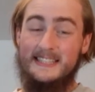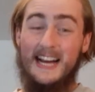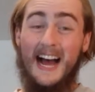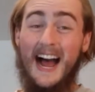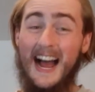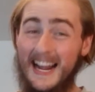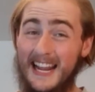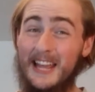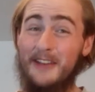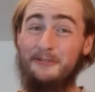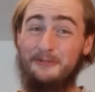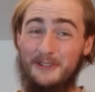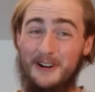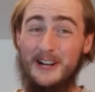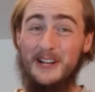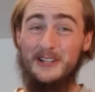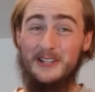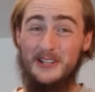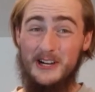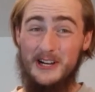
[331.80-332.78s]
I get
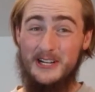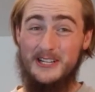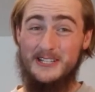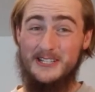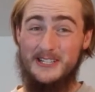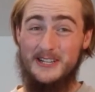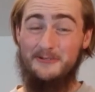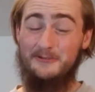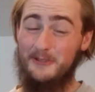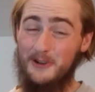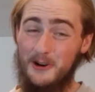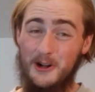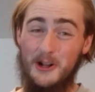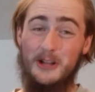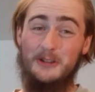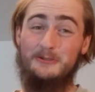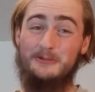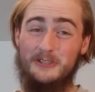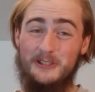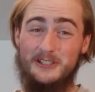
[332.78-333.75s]
funny looks.
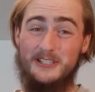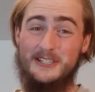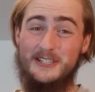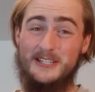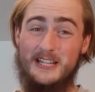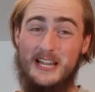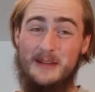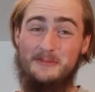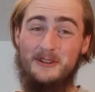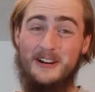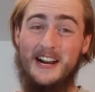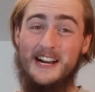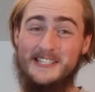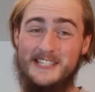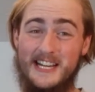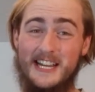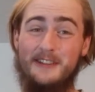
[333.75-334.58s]
Full disclaimer, guys.